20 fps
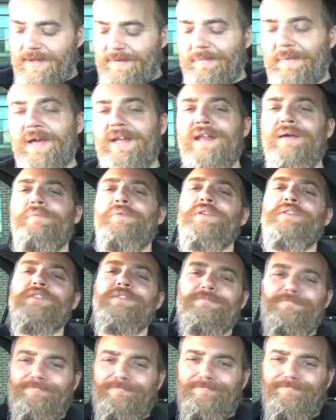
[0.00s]
Man, they've been
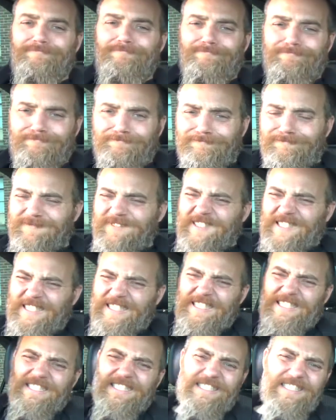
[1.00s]

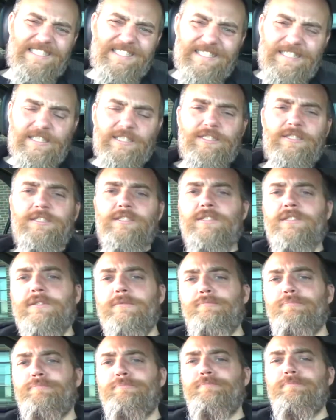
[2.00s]
saying that,
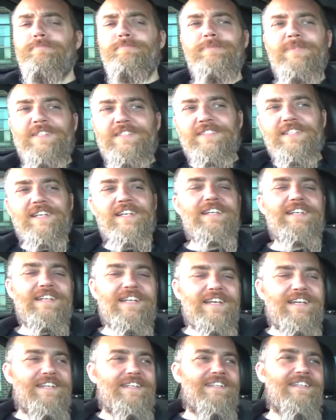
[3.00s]
saying
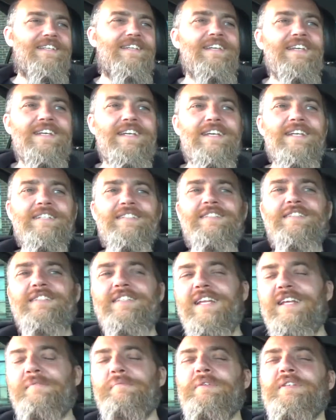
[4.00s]
that,
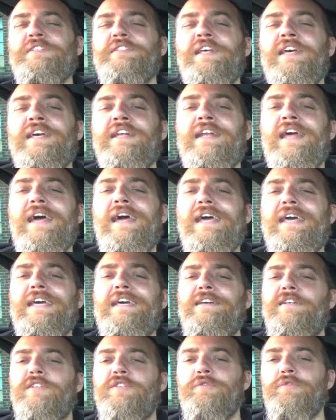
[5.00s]
they've been saying that
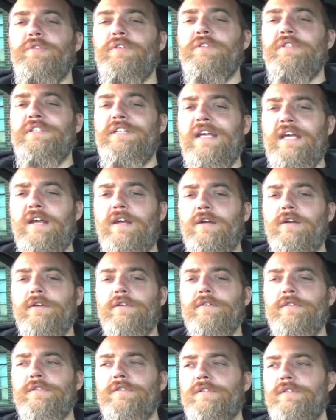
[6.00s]
ish for
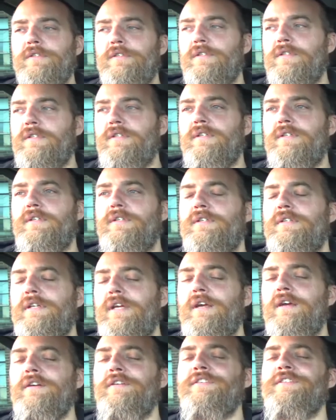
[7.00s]
years,
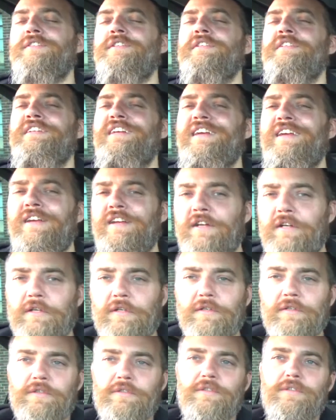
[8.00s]
years and
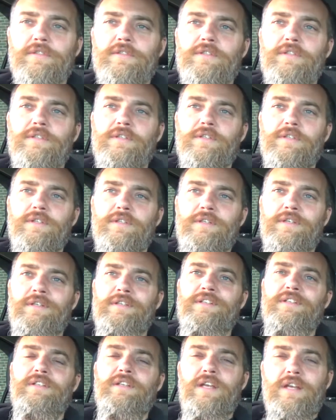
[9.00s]
years,
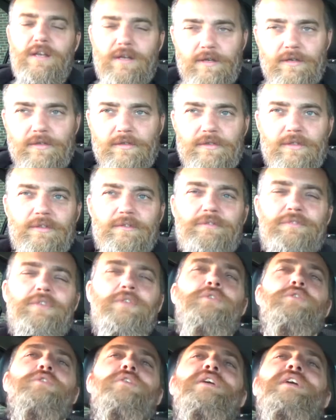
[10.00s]
and years, and the
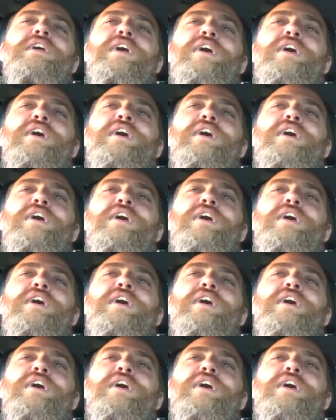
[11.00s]
future ain't